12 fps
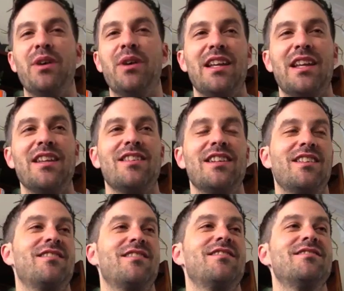But it's
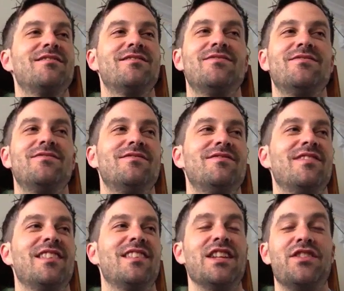like
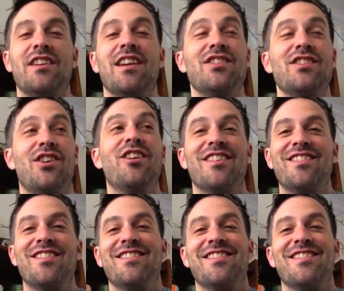it's hard.